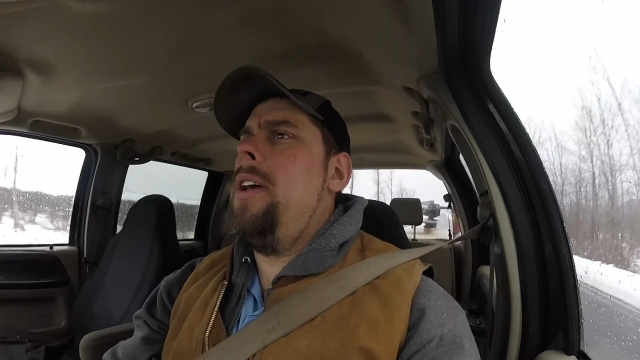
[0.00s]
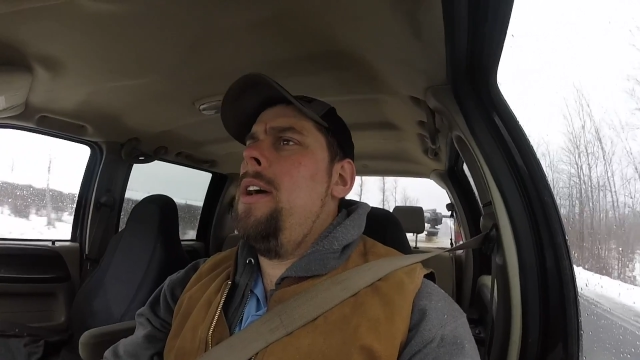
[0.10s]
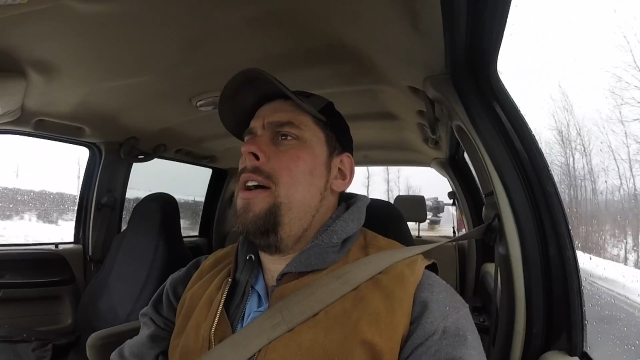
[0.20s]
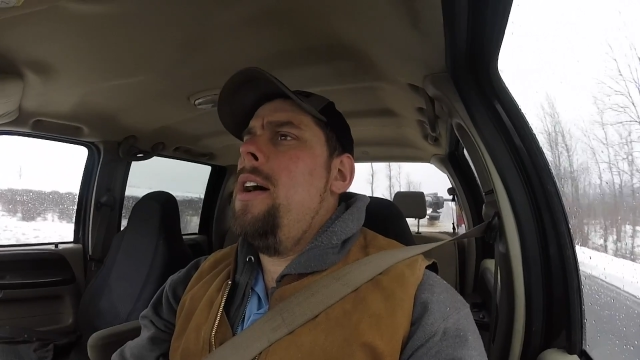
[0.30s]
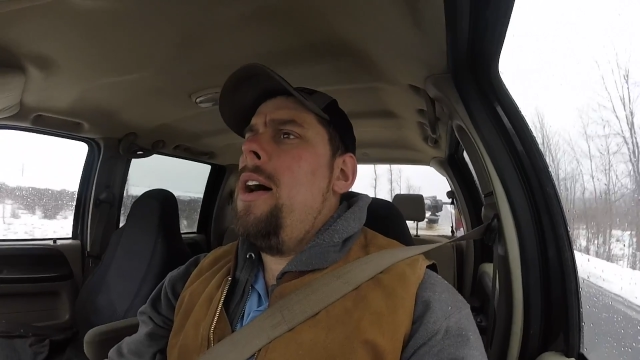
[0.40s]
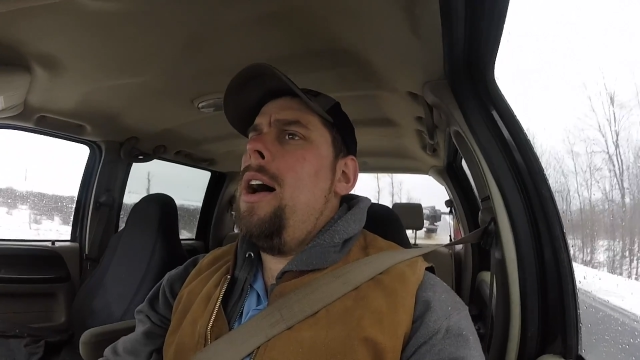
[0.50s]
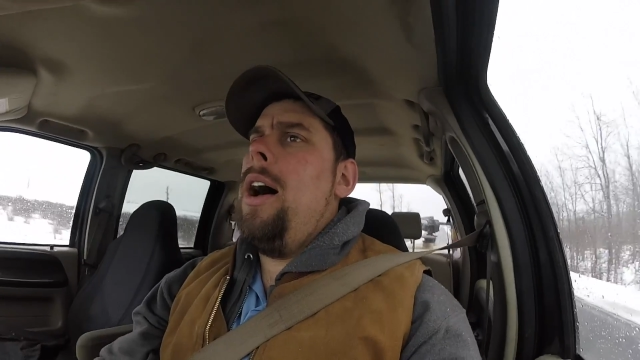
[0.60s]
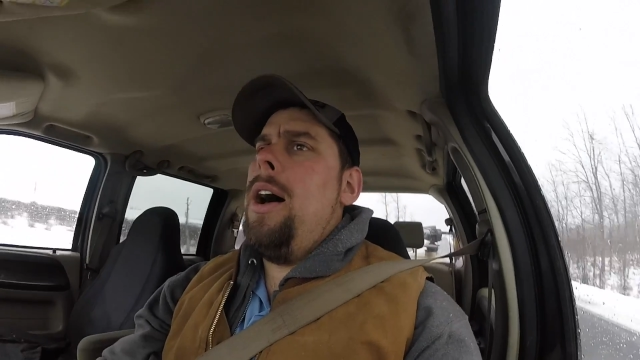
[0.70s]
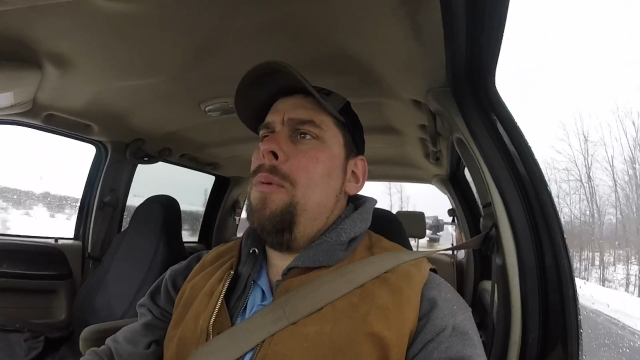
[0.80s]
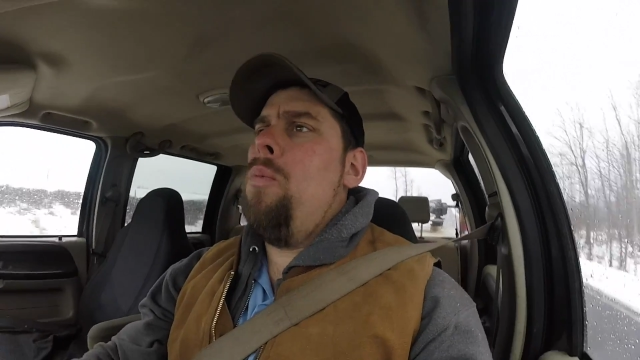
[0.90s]

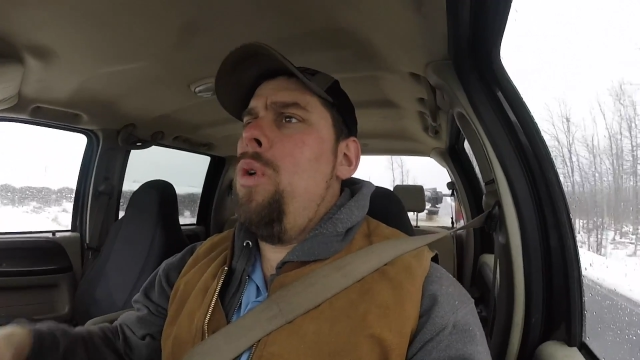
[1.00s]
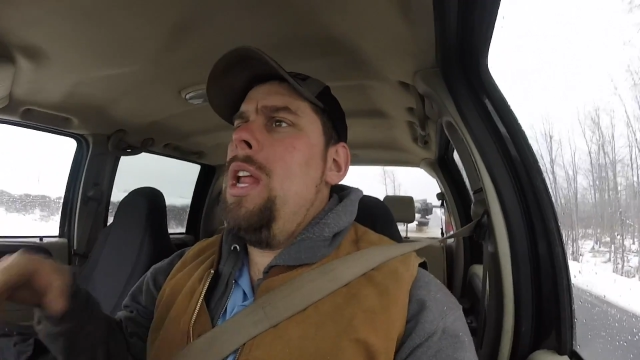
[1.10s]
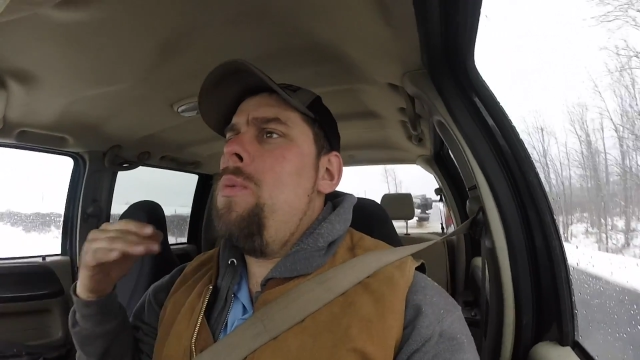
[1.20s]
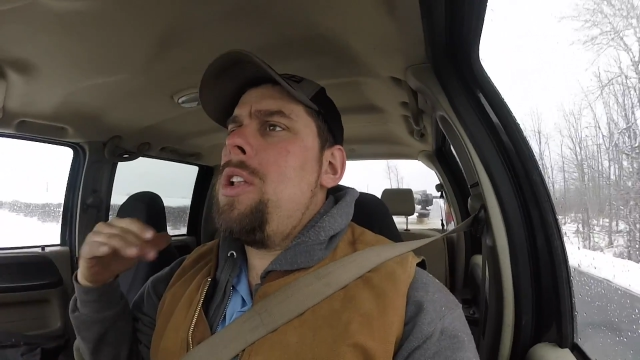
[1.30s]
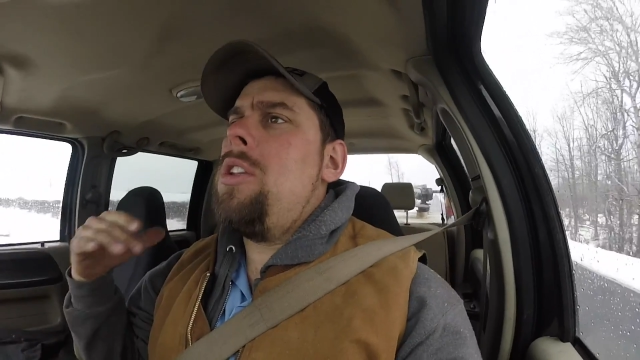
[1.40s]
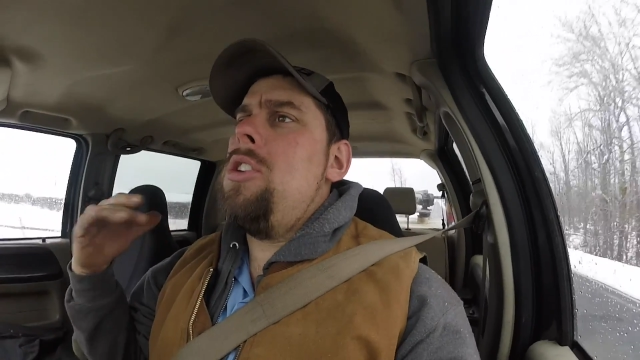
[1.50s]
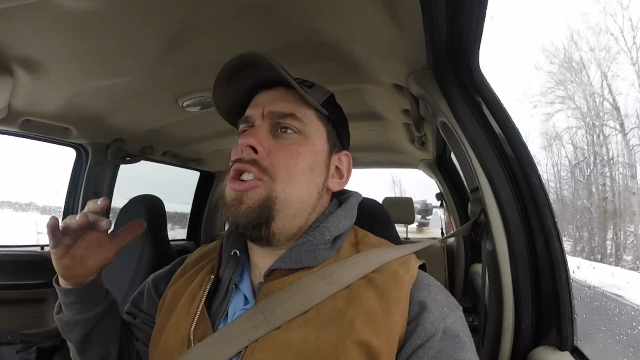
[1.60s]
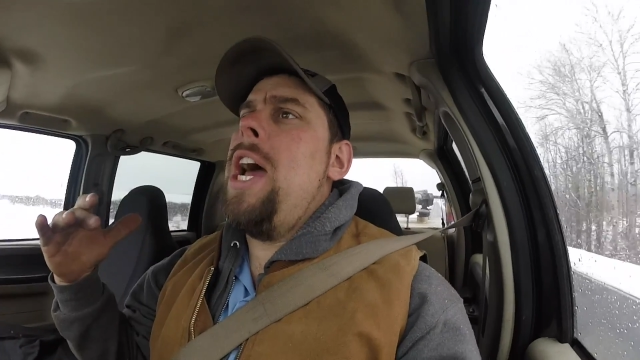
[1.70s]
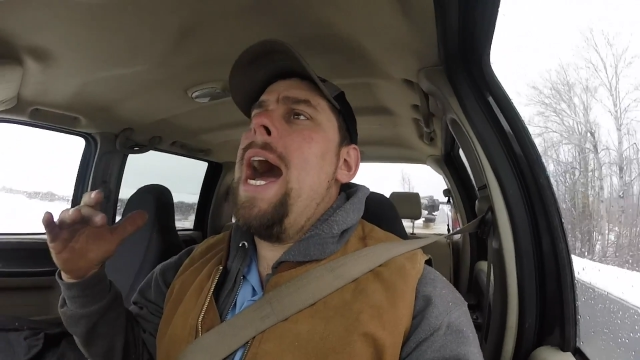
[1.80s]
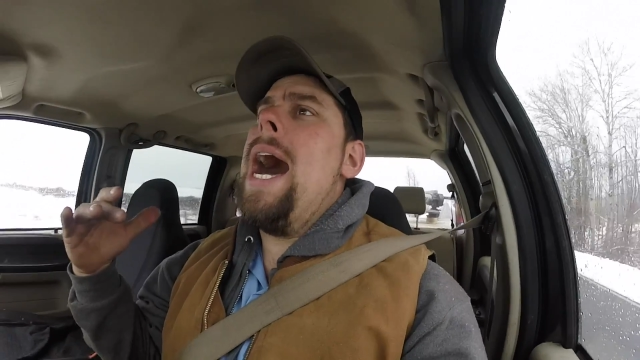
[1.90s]
When it went to the
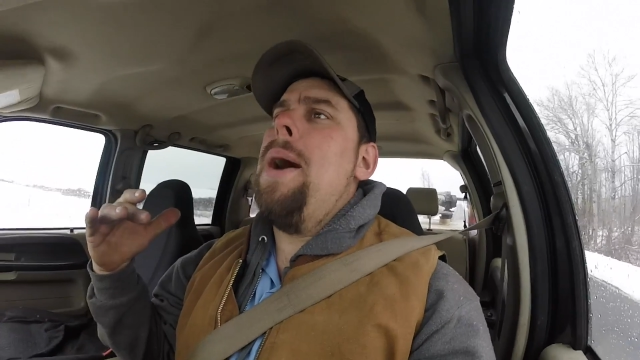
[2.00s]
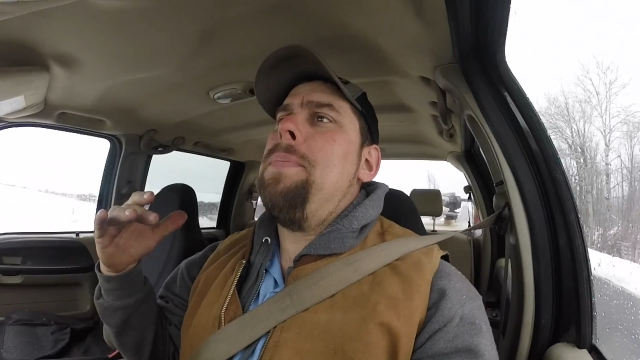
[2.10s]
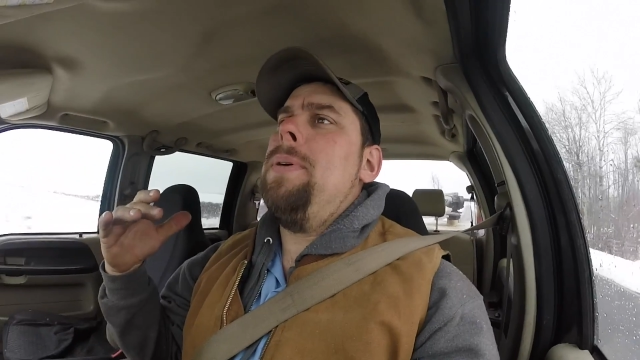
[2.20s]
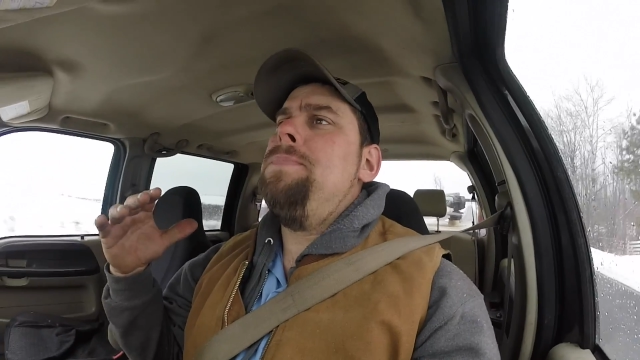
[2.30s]
shop,